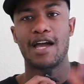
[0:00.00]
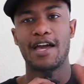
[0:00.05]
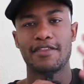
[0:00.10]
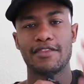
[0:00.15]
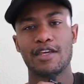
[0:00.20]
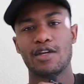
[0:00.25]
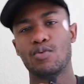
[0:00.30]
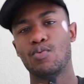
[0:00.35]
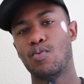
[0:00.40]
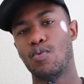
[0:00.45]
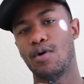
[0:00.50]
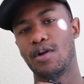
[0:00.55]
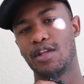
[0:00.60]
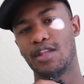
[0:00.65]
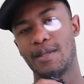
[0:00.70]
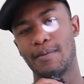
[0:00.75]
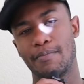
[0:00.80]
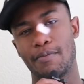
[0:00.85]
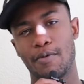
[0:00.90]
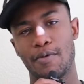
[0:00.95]
I think one
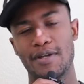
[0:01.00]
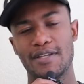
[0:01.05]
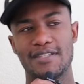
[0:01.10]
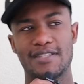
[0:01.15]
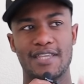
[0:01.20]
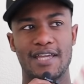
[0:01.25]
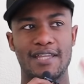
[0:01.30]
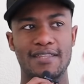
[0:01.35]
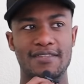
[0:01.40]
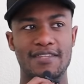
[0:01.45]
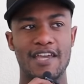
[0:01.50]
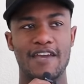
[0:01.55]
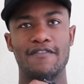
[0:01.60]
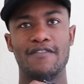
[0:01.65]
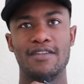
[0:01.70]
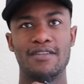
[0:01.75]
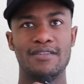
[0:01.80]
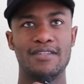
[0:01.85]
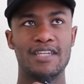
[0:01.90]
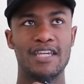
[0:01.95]
of the points that
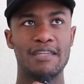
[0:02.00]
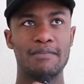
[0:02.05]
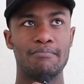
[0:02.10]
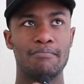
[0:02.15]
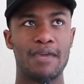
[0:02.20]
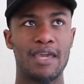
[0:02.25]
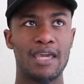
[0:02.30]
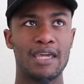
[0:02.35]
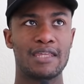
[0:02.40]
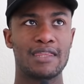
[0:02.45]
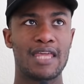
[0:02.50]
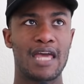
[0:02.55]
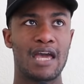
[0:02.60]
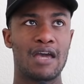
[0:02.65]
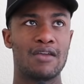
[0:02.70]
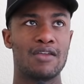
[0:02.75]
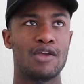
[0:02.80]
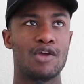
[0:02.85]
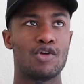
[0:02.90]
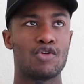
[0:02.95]
Devin did make
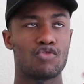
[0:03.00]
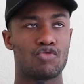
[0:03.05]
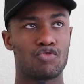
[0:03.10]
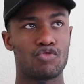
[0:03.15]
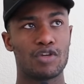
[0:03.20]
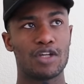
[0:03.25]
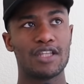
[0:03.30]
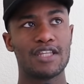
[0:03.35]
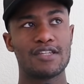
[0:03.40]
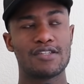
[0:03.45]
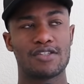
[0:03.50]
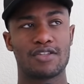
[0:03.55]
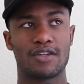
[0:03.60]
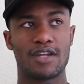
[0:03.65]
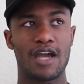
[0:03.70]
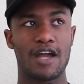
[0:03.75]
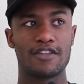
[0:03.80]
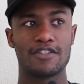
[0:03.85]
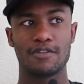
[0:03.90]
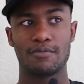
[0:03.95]
that really
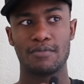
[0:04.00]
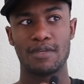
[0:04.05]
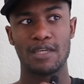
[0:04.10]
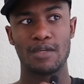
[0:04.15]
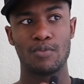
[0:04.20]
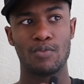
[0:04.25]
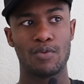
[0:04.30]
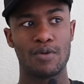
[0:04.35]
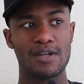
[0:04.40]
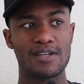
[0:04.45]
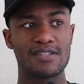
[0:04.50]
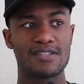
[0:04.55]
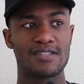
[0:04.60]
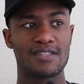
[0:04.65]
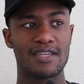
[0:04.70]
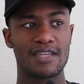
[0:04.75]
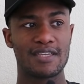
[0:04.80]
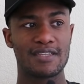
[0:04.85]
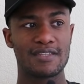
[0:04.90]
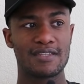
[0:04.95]
stood out to me
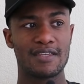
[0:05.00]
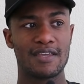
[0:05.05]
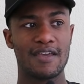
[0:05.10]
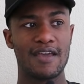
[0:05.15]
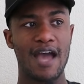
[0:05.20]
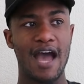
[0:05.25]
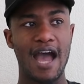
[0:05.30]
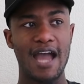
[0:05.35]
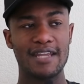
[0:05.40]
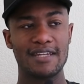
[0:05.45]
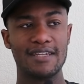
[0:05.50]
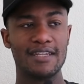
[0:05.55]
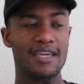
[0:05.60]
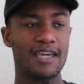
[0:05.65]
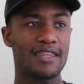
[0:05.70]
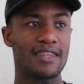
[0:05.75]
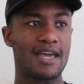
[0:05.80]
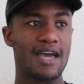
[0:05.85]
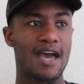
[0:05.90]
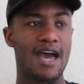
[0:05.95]
was this
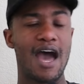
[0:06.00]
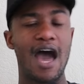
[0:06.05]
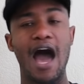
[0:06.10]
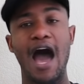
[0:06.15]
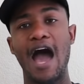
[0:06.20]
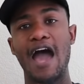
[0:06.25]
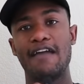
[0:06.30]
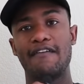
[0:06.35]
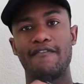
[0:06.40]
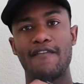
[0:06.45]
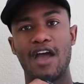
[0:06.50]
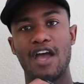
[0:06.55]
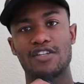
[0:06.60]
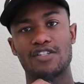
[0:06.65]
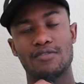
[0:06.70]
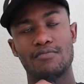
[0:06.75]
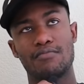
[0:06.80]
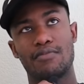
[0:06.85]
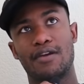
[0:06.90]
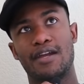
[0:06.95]
idea that high
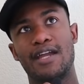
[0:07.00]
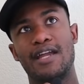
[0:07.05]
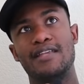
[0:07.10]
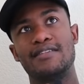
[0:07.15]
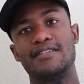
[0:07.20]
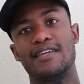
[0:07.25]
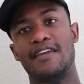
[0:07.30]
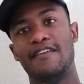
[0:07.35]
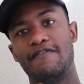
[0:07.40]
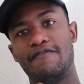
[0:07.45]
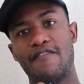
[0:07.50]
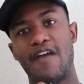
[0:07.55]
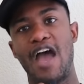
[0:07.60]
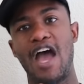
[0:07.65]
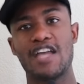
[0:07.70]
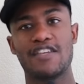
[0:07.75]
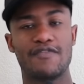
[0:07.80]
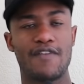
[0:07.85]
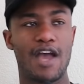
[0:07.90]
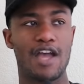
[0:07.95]
fashion brands and
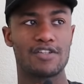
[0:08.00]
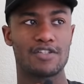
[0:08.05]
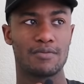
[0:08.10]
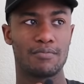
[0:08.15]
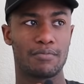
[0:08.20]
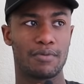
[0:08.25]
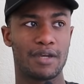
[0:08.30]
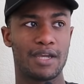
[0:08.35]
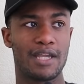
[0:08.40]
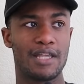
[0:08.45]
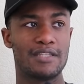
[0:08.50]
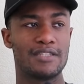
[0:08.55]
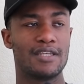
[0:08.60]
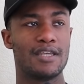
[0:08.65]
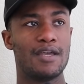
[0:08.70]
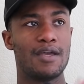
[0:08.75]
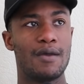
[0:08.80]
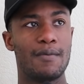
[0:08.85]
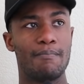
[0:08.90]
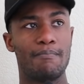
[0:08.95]
fast fashion brands
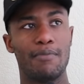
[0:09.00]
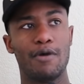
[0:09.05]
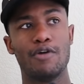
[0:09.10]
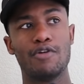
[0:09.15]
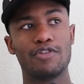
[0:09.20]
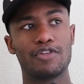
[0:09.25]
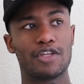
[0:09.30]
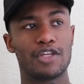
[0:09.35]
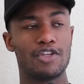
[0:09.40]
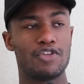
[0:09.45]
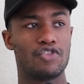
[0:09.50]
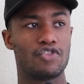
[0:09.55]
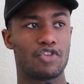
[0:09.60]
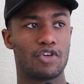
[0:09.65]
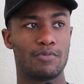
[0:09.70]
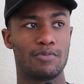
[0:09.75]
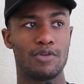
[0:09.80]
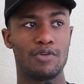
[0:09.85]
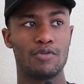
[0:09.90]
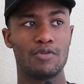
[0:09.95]
both
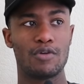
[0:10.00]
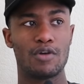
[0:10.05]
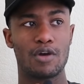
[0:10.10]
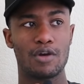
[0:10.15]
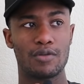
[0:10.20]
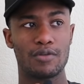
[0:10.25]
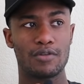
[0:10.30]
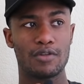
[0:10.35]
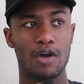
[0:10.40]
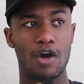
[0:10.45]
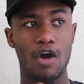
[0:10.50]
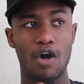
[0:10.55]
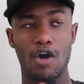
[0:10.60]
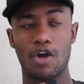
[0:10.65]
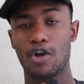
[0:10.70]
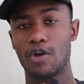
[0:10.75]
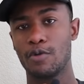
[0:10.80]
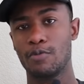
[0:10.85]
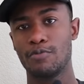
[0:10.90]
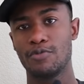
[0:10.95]
contribute
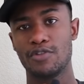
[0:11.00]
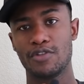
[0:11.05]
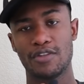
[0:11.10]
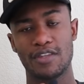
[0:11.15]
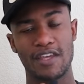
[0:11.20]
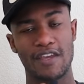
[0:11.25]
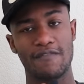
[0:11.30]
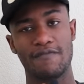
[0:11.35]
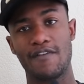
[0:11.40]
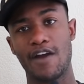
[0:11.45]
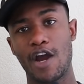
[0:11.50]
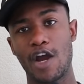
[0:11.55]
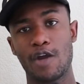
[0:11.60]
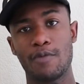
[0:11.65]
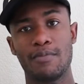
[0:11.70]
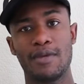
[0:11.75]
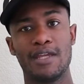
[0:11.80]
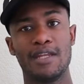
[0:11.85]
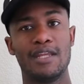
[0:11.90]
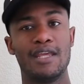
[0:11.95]
harm to the
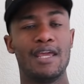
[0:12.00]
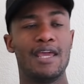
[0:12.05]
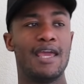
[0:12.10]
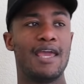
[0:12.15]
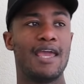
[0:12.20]
environment